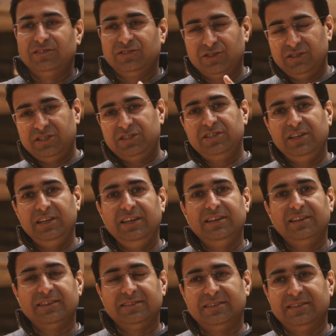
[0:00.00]
Traditionally,
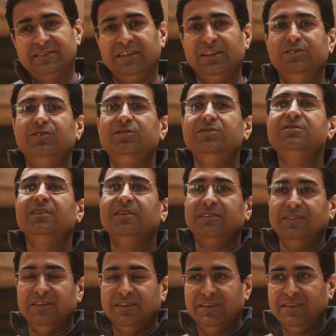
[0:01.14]
the telcos
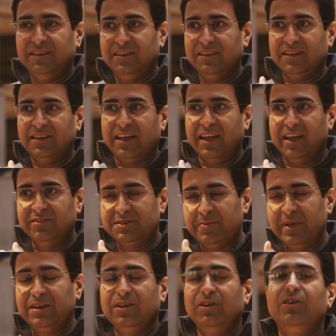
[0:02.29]
have
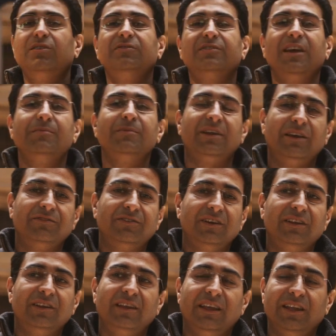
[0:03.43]
spent a lot of time and
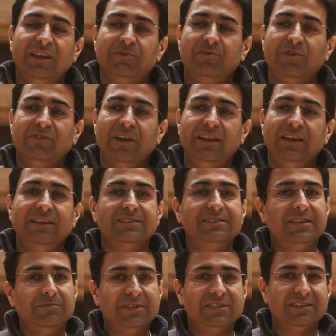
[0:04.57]
effort in providing a
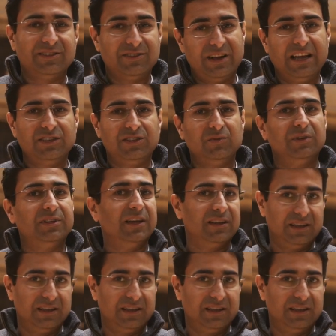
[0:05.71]
seamless interaction with their